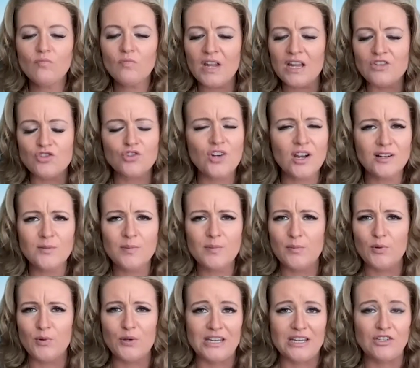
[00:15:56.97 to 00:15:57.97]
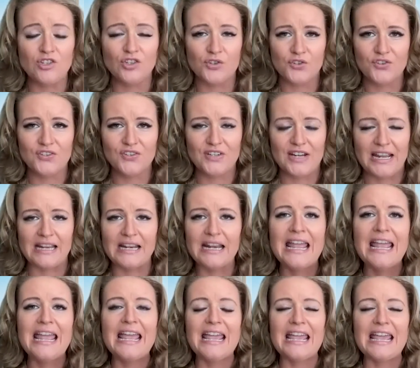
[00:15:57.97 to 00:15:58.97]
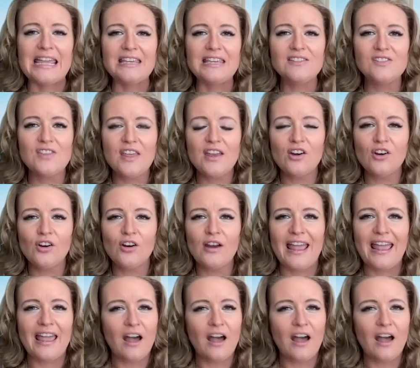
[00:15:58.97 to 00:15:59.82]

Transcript: as you're talking to people in your state, is there a